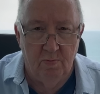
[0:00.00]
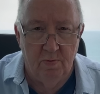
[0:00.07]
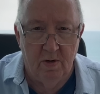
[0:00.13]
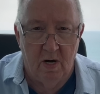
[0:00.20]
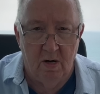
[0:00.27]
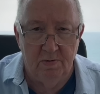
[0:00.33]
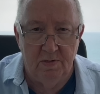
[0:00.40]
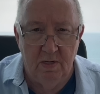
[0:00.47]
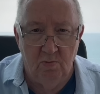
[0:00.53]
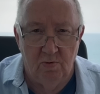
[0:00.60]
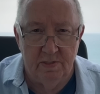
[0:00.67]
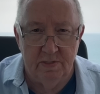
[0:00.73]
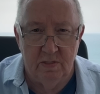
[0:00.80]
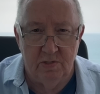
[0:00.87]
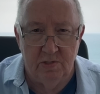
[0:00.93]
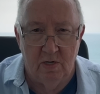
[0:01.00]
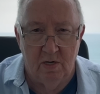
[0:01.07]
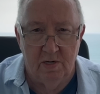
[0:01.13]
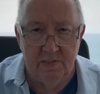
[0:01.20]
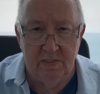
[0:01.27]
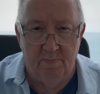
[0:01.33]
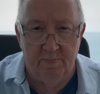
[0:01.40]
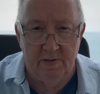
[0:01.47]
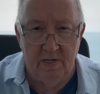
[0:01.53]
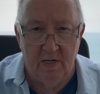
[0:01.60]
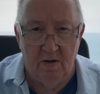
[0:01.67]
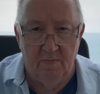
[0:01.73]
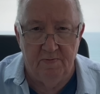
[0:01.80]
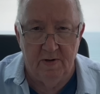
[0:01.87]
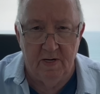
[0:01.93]
obviously wasn't charged up
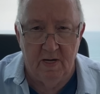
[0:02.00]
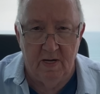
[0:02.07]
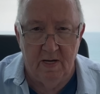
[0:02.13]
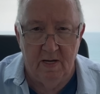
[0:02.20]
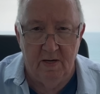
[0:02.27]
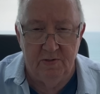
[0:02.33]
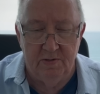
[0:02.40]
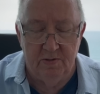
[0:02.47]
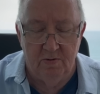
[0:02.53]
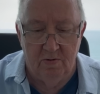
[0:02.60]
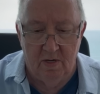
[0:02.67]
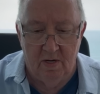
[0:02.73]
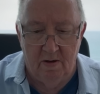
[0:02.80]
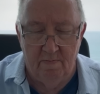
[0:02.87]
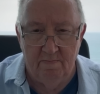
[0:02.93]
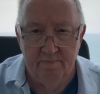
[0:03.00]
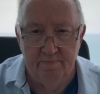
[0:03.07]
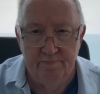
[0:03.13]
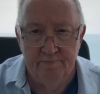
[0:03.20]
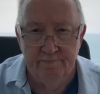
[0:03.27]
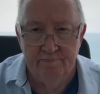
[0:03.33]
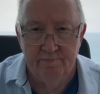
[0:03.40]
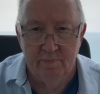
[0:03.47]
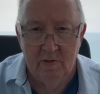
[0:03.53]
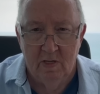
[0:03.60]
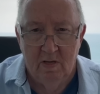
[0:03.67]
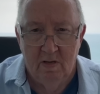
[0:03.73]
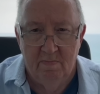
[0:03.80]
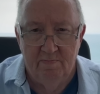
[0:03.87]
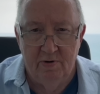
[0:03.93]
enough, and I had to
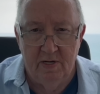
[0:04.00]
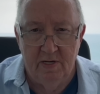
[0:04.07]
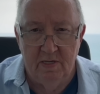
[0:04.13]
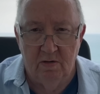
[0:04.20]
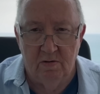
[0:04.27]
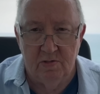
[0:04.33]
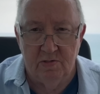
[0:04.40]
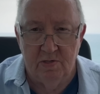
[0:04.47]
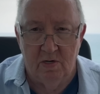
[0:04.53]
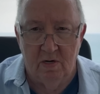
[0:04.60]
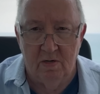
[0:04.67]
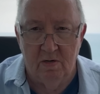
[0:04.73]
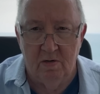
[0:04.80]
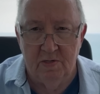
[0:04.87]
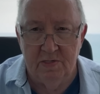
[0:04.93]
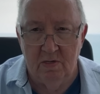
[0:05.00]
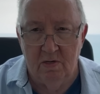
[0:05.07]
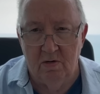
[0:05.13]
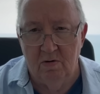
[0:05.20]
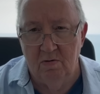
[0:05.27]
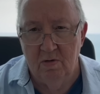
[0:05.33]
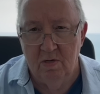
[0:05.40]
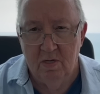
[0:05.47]
put it on the charger. So